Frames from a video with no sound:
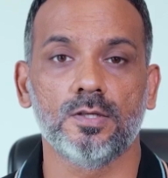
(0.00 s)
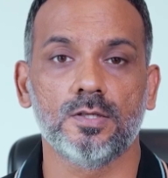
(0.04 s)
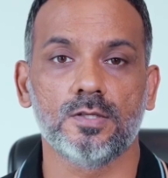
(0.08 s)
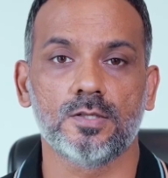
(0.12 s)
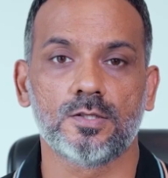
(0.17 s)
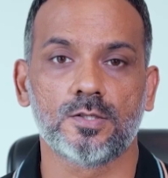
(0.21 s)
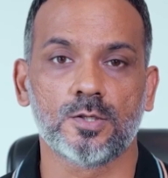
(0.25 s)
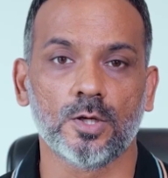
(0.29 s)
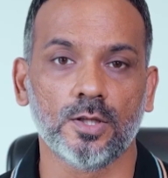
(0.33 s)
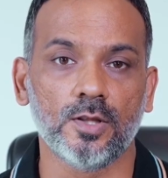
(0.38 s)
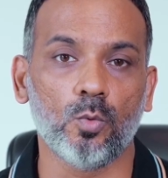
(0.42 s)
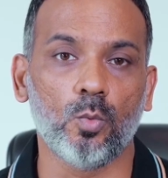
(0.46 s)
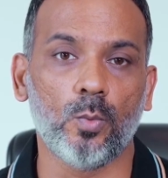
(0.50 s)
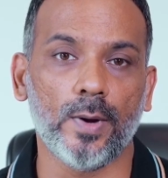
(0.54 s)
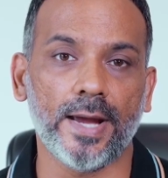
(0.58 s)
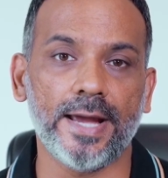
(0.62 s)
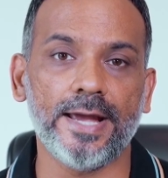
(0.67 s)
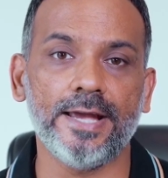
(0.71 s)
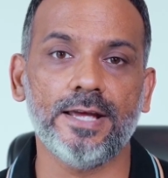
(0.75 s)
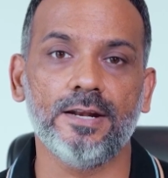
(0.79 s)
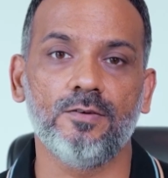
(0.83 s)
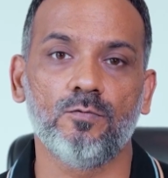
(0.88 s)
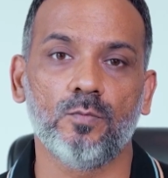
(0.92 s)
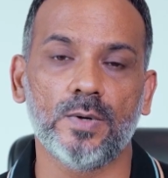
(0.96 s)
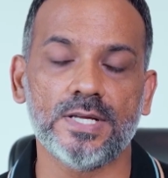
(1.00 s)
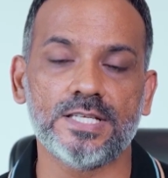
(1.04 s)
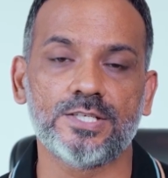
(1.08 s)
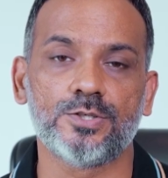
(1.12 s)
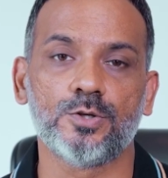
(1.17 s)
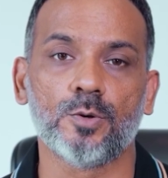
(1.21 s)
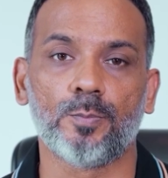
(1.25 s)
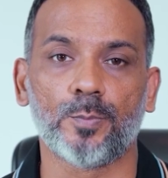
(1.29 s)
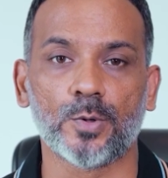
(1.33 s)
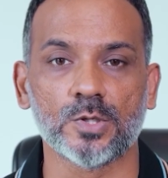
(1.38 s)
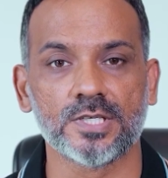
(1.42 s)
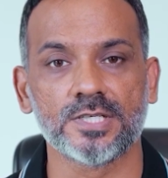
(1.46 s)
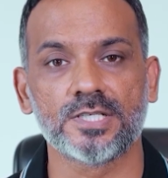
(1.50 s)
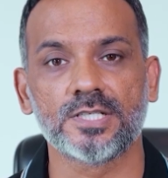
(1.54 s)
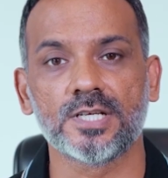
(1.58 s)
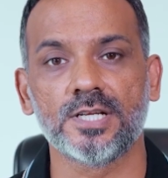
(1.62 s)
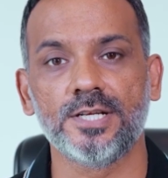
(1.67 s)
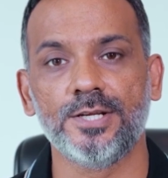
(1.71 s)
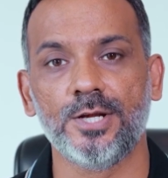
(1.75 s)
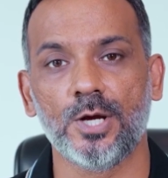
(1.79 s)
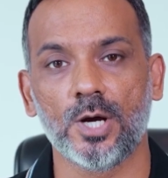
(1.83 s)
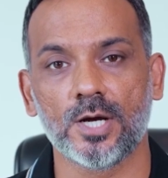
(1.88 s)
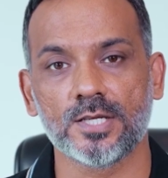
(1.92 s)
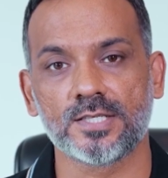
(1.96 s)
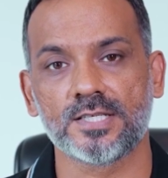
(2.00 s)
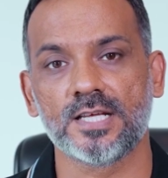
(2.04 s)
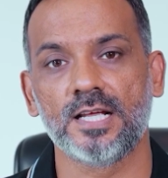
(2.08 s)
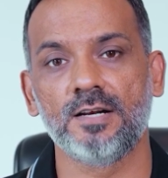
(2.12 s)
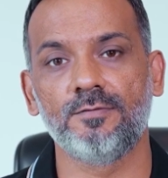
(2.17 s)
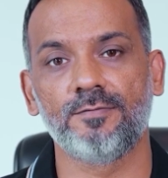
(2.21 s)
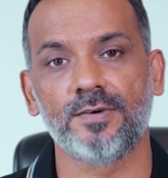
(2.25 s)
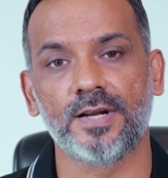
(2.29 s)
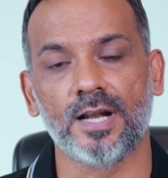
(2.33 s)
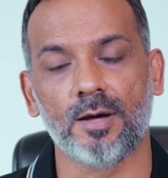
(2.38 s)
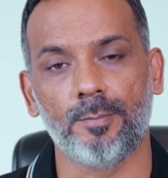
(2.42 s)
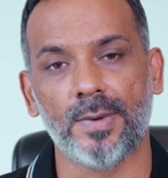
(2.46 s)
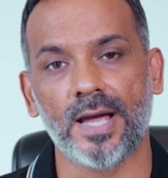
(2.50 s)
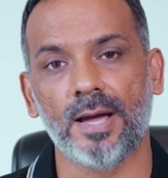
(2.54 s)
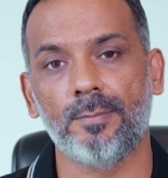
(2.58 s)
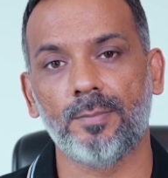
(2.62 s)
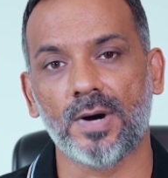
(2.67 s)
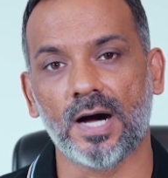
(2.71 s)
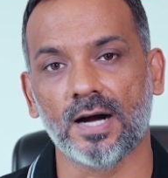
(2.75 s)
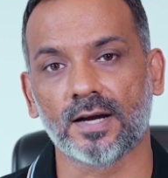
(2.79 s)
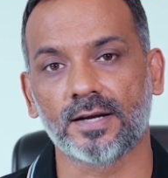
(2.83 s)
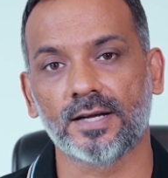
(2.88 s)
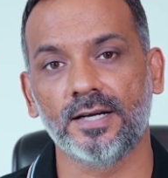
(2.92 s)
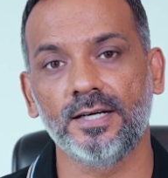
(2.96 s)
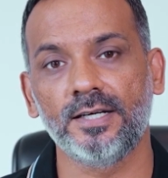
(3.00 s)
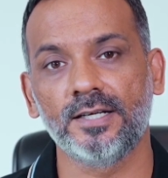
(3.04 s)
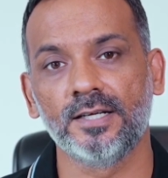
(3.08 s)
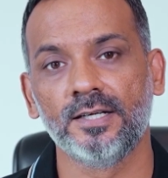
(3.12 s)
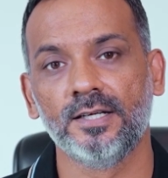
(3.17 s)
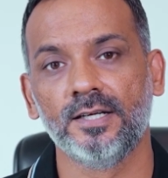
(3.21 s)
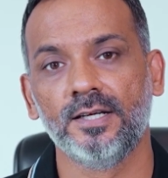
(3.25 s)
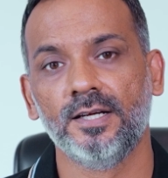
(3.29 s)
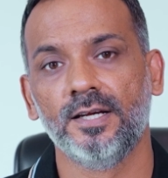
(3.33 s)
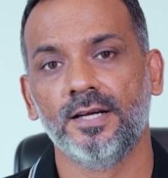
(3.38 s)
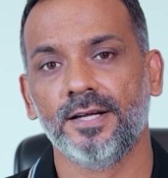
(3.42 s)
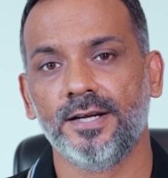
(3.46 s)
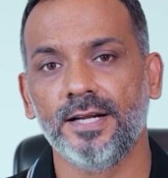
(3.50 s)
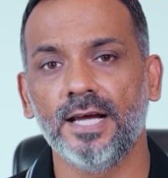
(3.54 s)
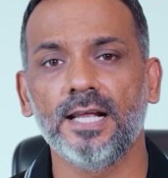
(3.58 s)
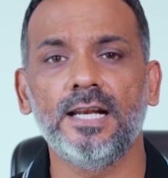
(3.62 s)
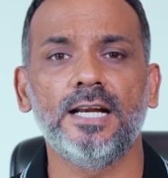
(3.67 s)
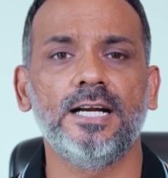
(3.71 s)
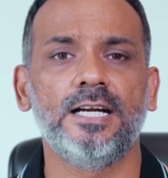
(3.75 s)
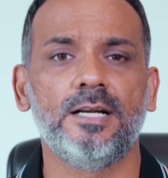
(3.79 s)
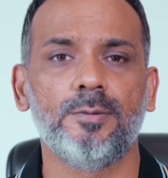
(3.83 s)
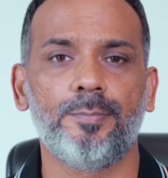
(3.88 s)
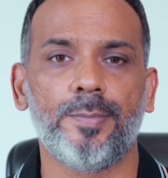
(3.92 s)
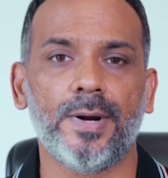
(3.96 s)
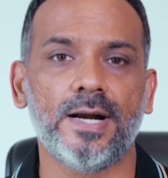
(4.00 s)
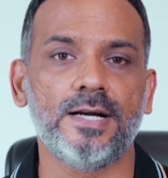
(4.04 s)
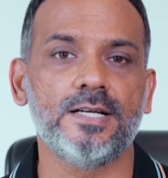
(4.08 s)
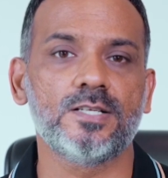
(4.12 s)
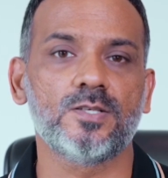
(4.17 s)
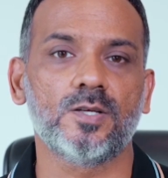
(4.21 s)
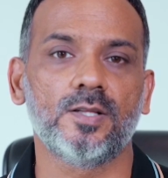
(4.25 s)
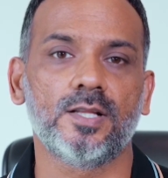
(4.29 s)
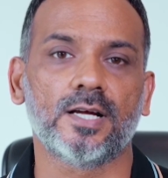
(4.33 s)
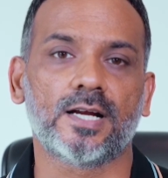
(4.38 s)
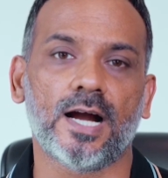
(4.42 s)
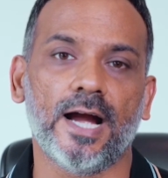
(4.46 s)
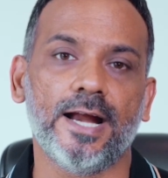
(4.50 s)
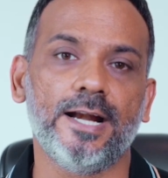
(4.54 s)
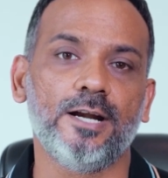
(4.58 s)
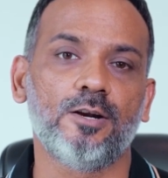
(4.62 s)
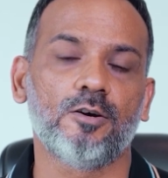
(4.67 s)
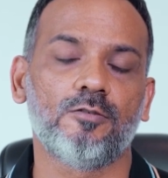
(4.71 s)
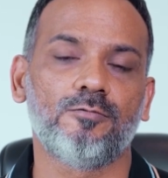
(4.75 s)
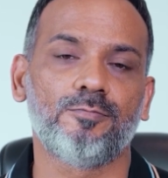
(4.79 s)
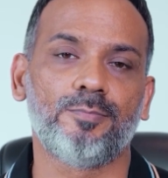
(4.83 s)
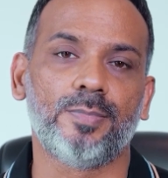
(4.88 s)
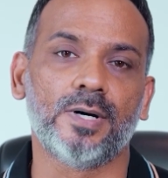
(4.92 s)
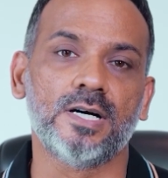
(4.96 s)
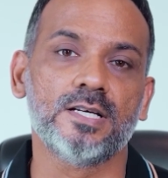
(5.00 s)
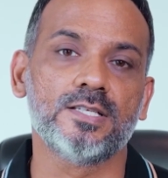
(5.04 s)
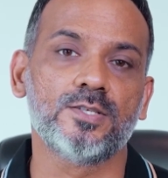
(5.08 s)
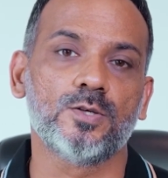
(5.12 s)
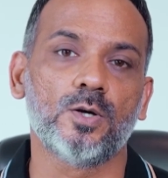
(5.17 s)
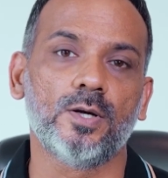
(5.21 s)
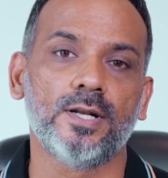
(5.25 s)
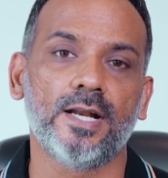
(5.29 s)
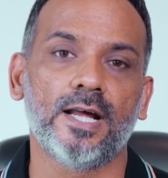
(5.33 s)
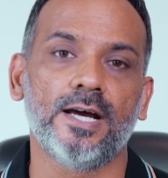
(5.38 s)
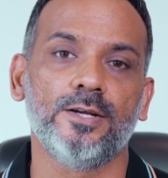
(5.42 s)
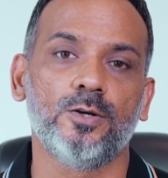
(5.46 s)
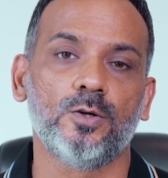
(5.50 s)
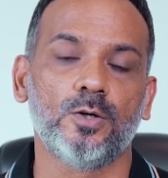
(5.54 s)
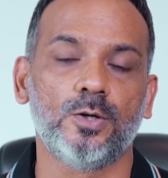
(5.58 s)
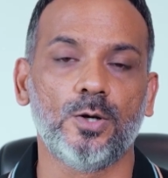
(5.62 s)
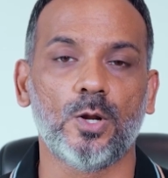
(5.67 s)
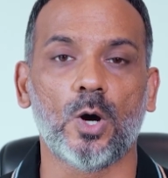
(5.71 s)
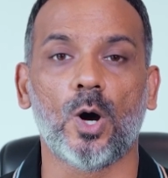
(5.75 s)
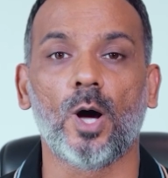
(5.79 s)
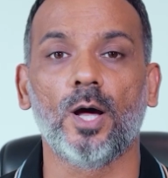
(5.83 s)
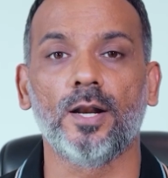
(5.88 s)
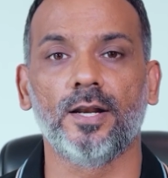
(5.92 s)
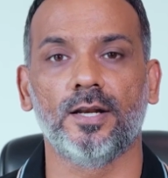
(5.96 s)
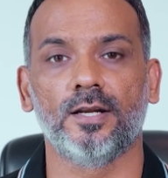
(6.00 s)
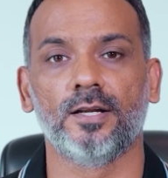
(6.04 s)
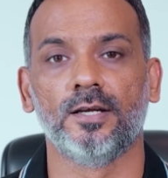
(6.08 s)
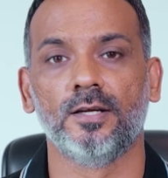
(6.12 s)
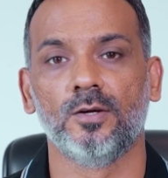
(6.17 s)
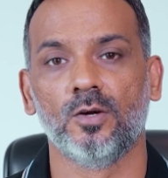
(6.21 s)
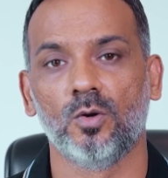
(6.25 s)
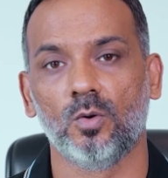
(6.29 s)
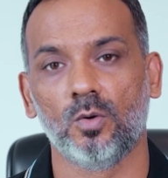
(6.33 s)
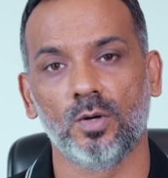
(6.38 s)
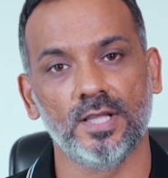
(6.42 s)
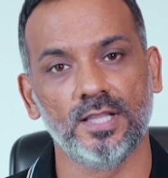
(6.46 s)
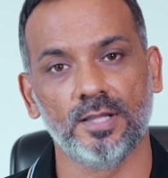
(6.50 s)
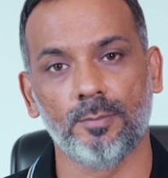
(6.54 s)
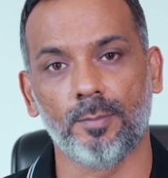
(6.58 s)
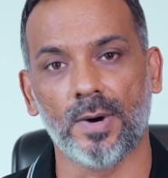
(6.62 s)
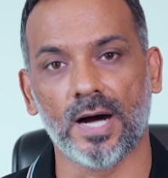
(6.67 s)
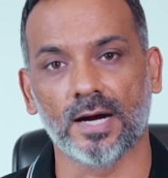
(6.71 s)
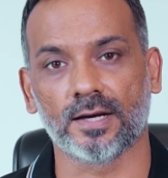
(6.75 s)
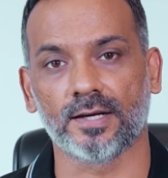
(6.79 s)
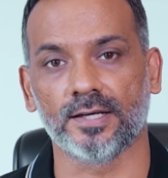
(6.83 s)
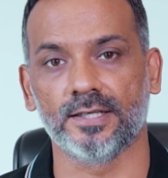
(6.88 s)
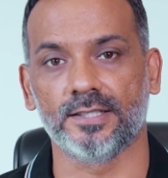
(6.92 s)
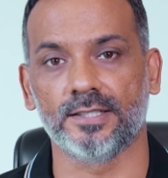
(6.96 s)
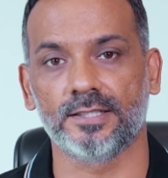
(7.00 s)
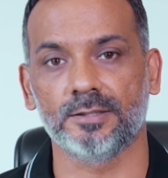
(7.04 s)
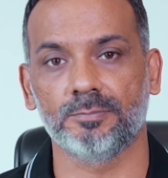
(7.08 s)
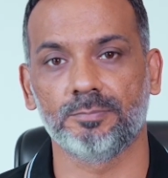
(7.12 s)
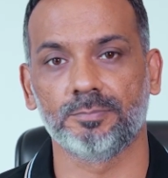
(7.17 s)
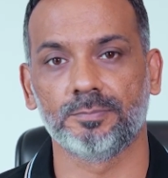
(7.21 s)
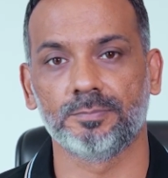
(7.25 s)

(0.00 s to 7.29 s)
So the way in which you position yourself in a bear market really depends on the kind of persona you don in the market.